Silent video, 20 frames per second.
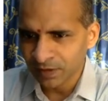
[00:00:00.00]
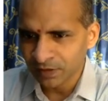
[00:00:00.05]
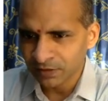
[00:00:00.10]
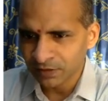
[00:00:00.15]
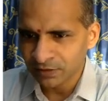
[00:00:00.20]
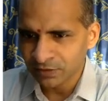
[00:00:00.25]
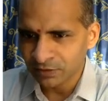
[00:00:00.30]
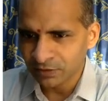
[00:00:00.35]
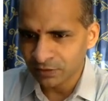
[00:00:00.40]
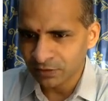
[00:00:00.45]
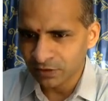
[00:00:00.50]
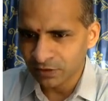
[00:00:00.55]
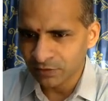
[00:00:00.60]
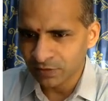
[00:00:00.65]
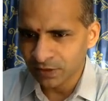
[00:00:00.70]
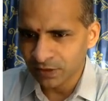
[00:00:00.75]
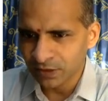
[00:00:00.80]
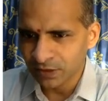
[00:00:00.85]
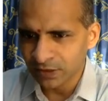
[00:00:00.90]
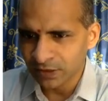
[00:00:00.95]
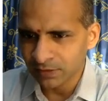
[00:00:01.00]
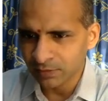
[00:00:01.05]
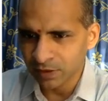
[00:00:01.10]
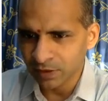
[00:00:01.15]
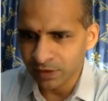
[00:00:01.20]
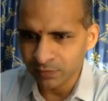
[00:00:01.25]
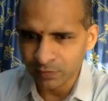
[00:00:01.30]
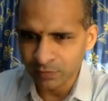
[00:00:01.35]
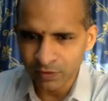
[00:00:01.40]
So this will create multiple